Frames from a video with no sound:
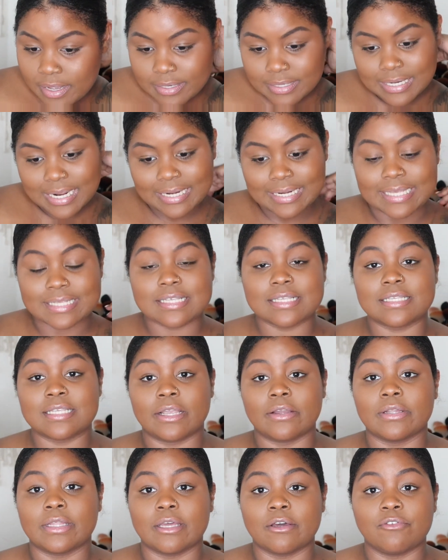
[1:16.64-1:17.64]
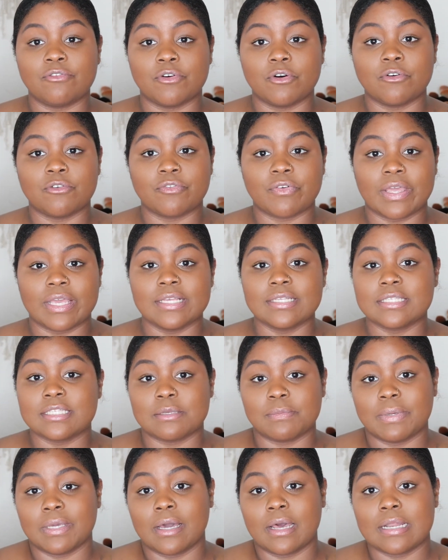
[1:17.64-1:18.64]
Not necessarily a full face,
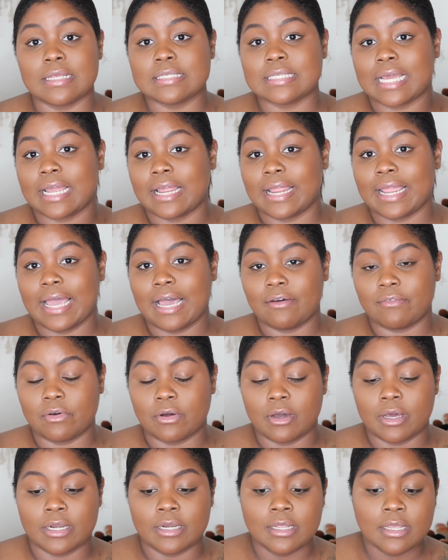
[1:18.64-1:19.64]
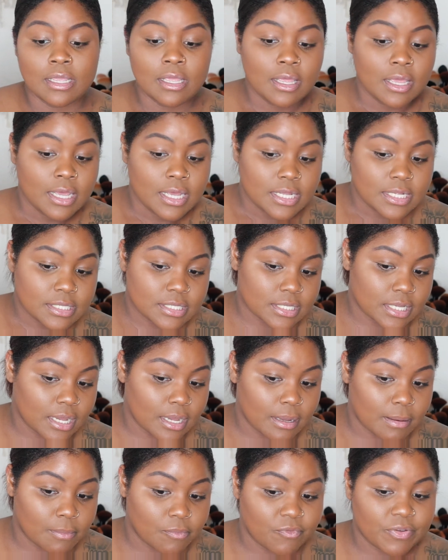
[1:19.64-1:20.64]
to be honest. I have on
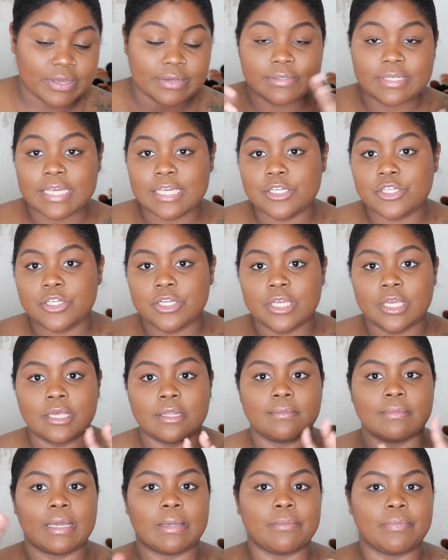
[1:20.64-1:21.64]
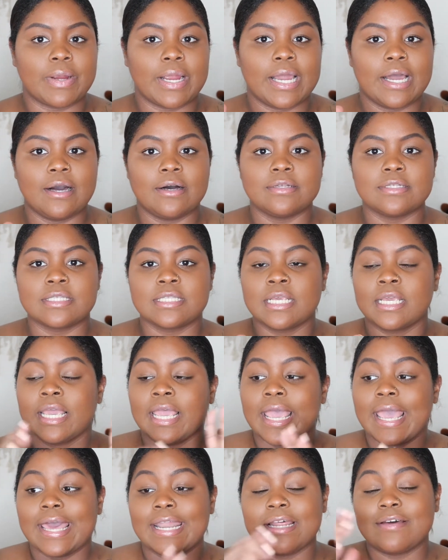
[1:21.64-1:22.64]
some foundation, my brows,
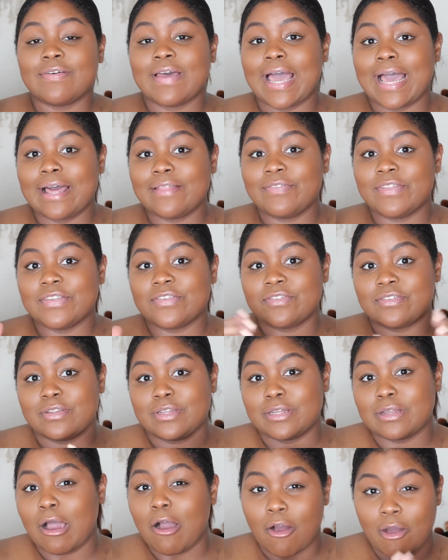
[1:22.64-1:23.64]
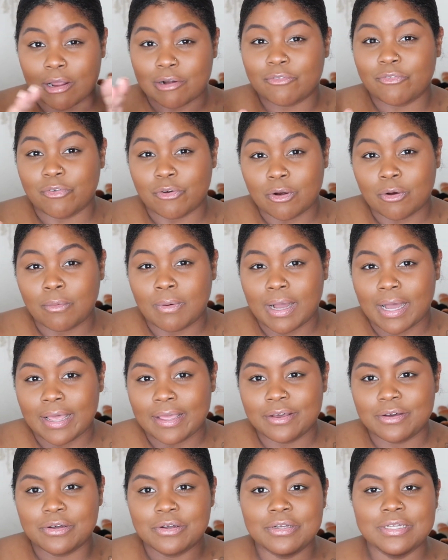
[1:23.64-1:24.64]
and I've had this on for a
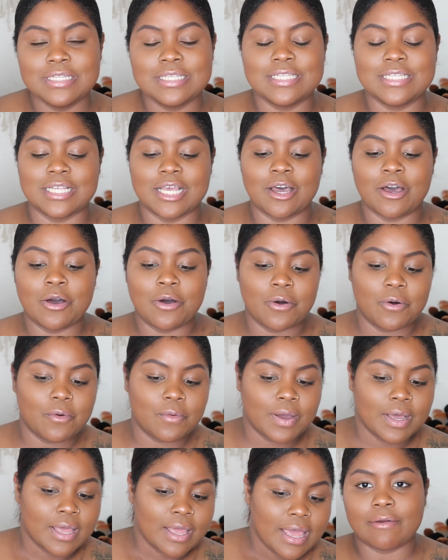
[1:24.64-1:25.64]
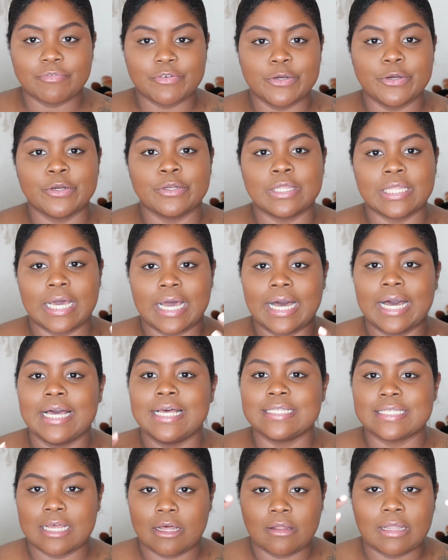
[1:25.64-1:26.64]
while. So after the
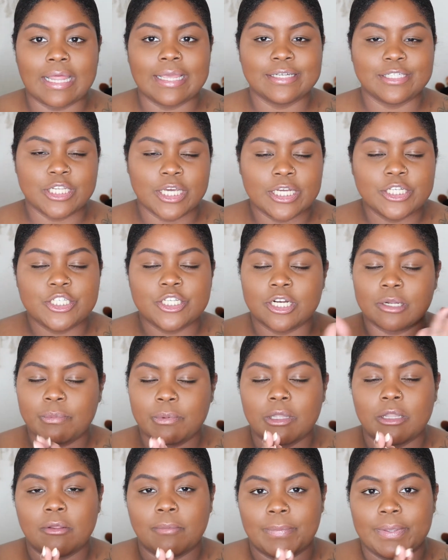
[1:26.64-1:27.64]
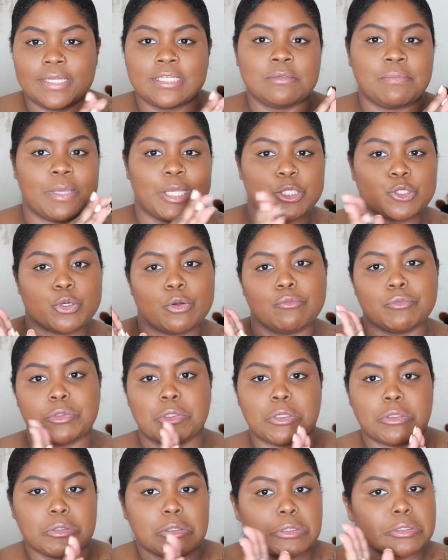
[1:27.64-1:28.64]
eyes, I'll like touch it up a little bit to make sure
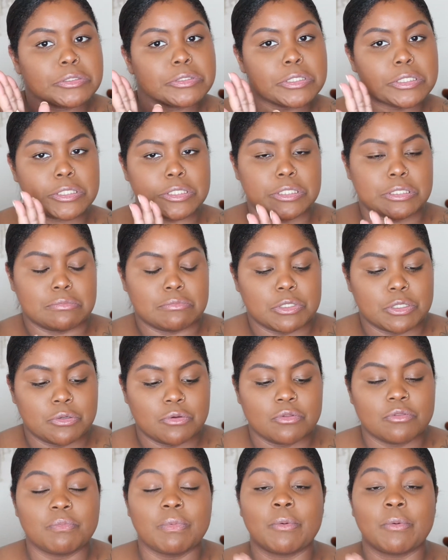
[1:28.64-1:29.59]
everything looks smooth.